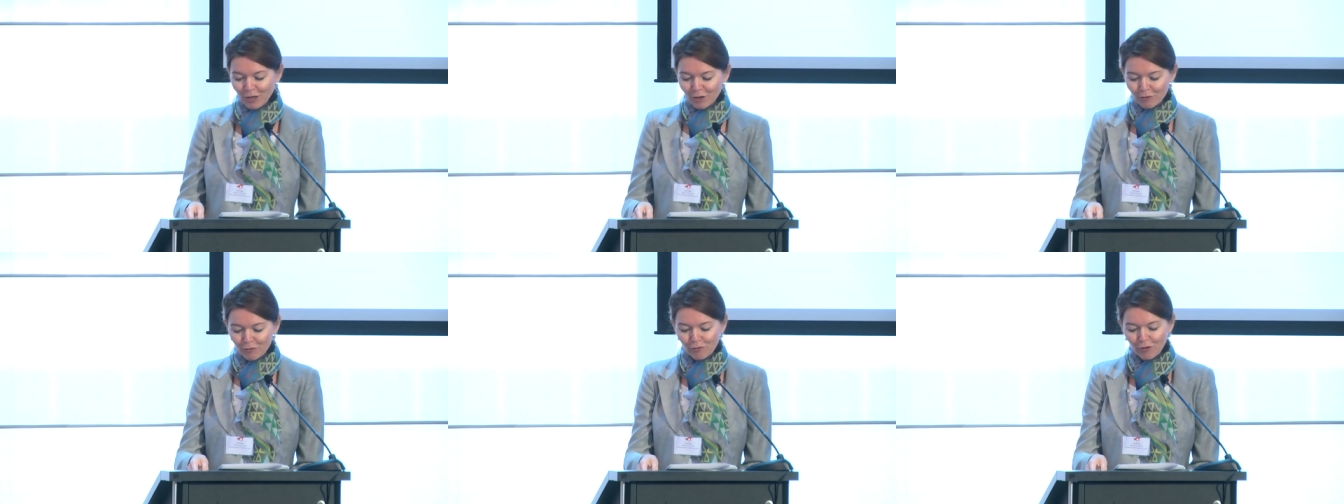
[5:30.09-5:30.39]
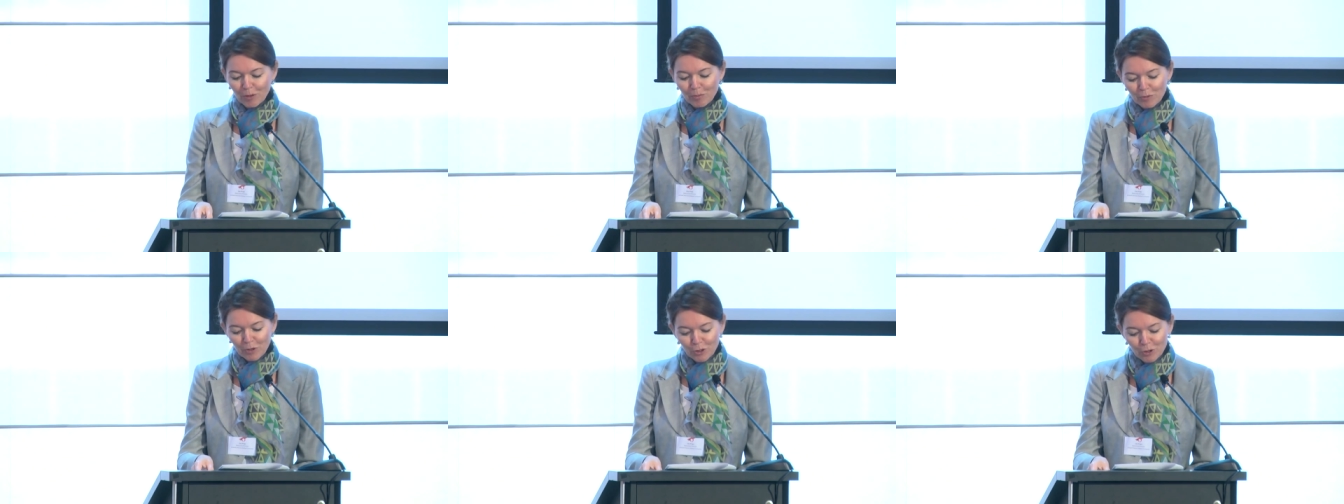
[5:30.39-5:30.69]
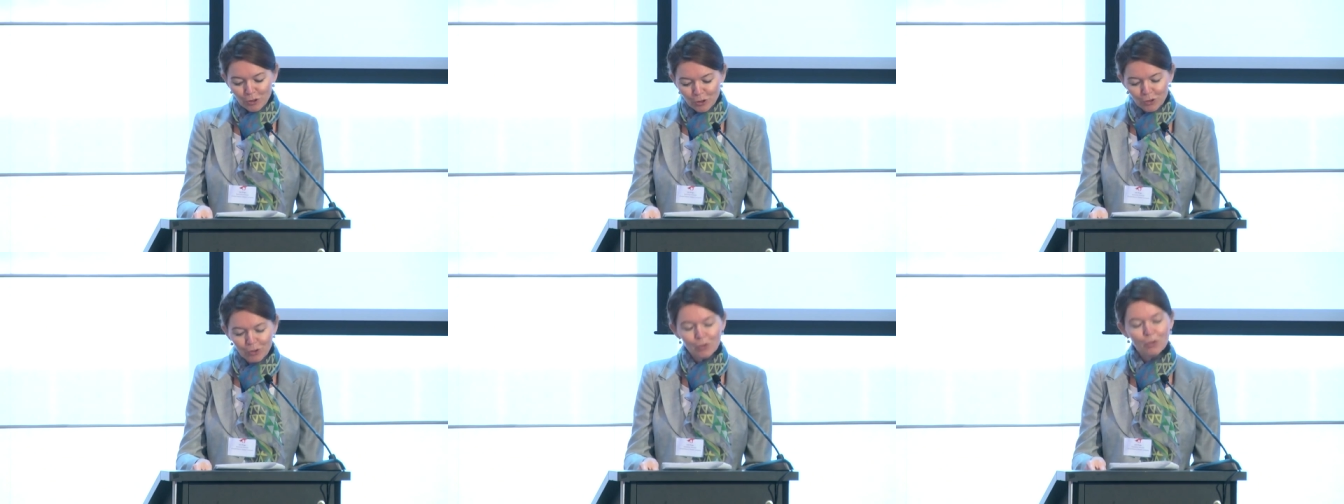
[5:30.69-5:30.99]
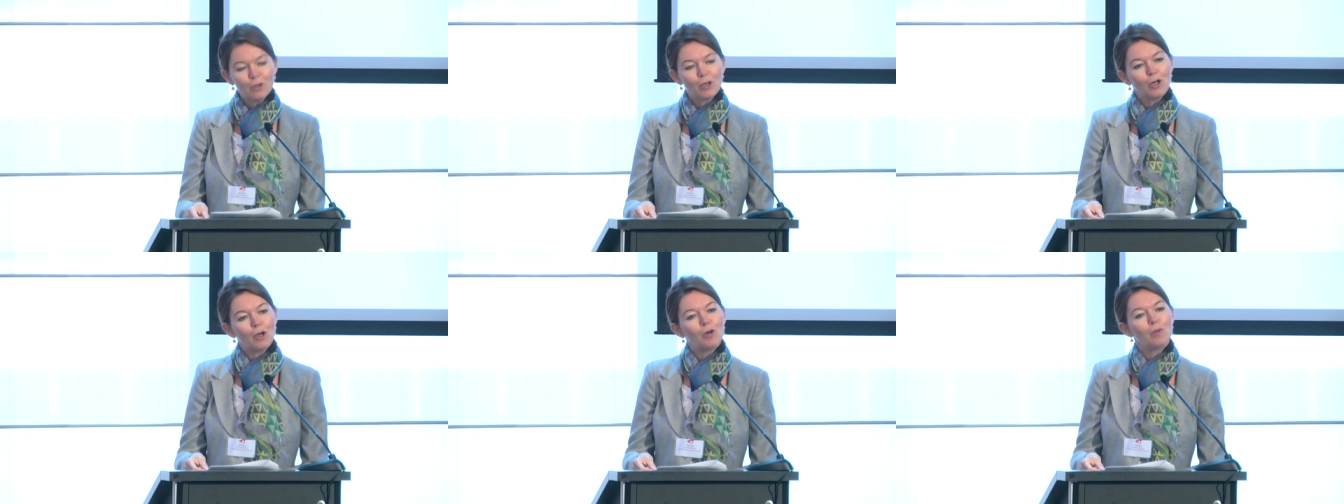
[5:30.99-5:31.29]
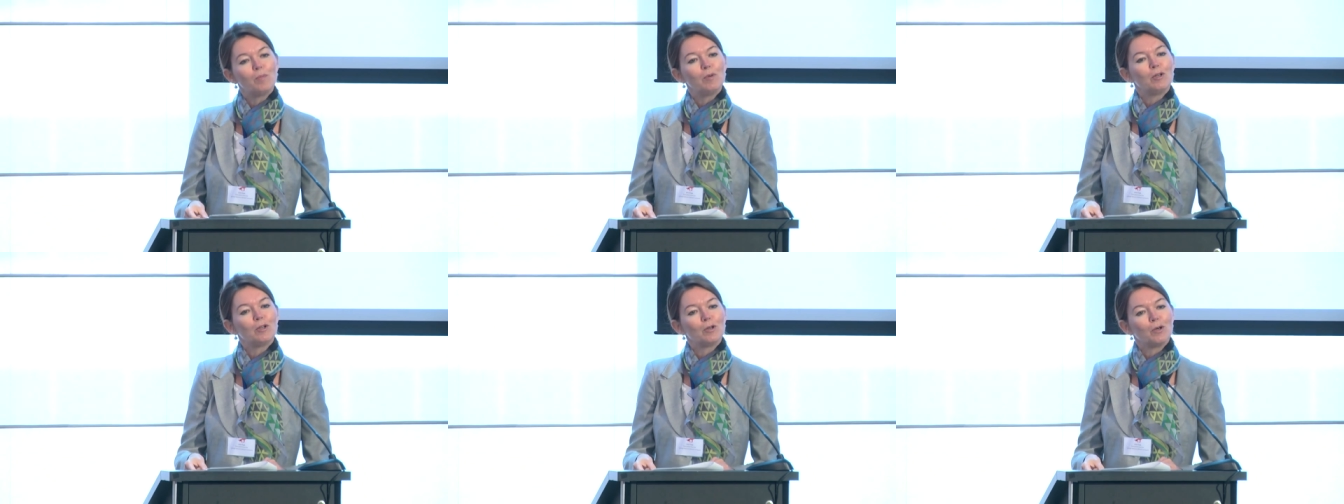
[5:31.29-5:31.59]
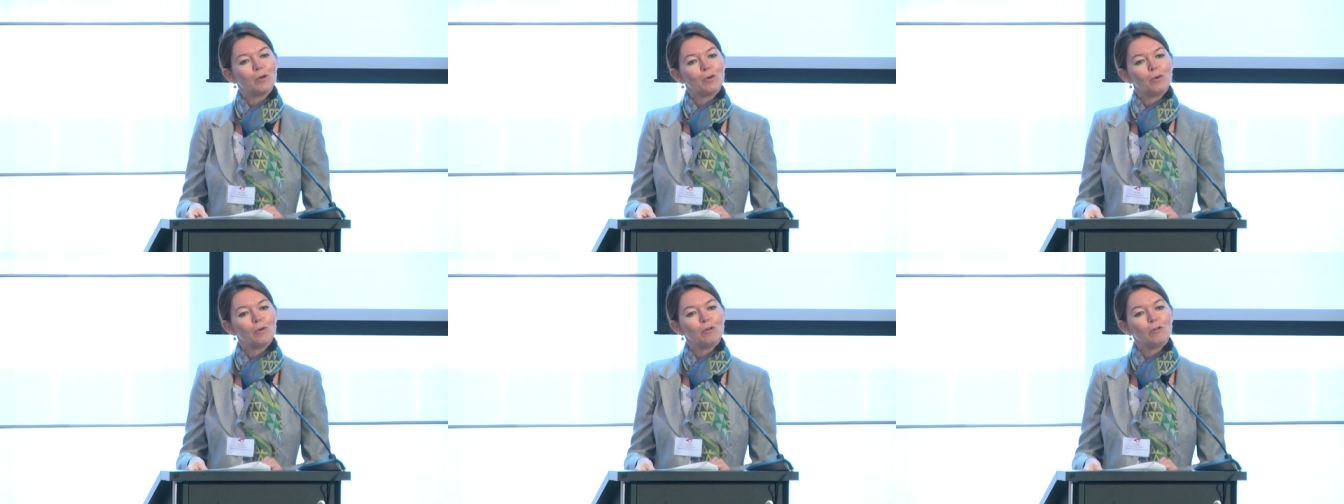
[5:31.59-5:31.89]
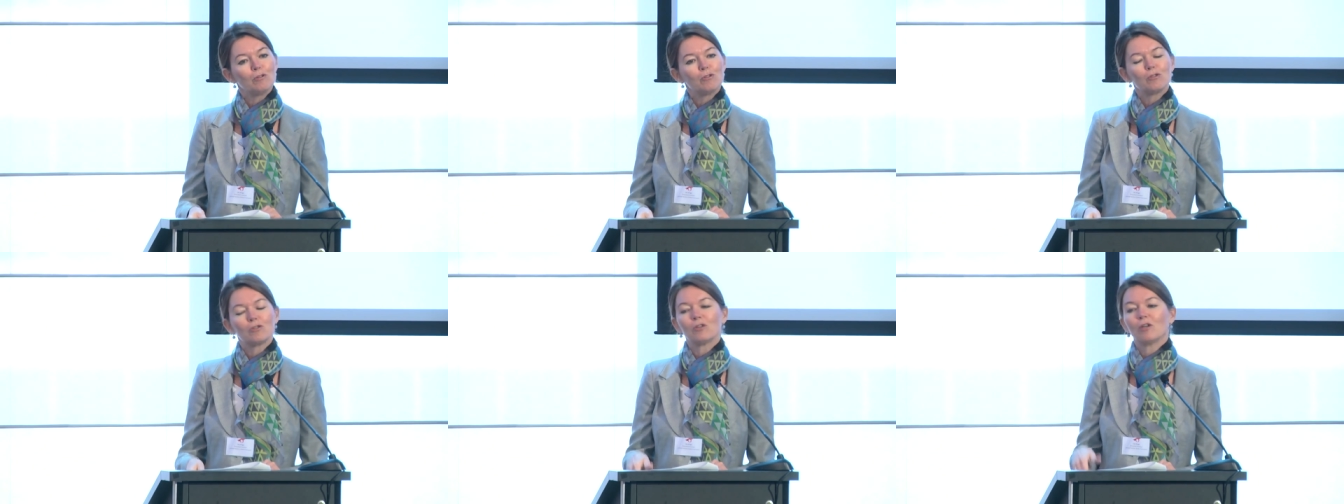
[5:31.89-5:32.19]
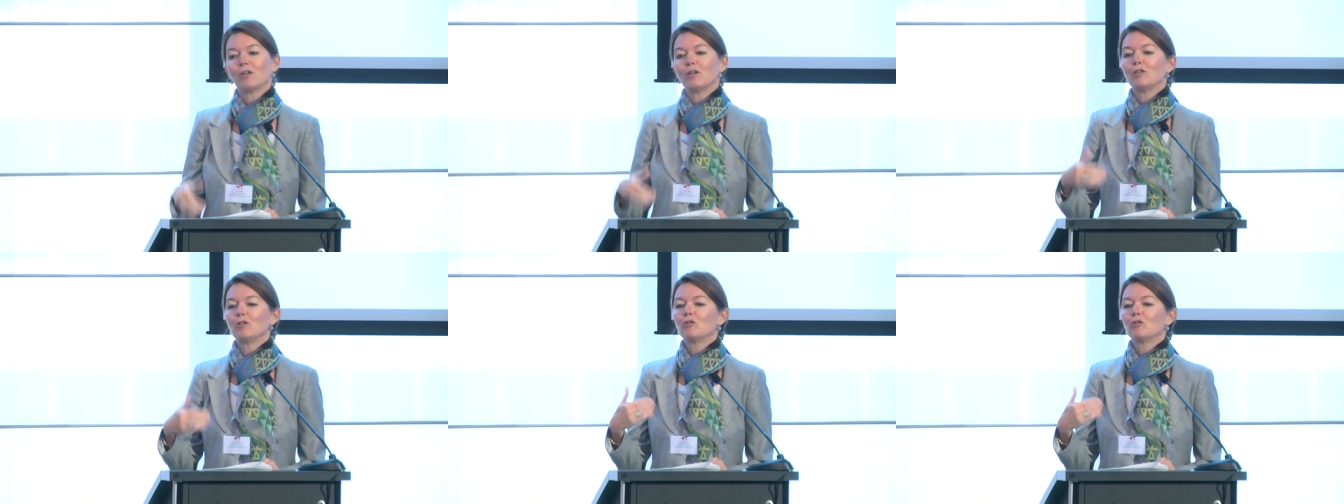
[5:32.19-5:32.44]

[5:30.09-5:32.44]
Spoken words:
from the new global goals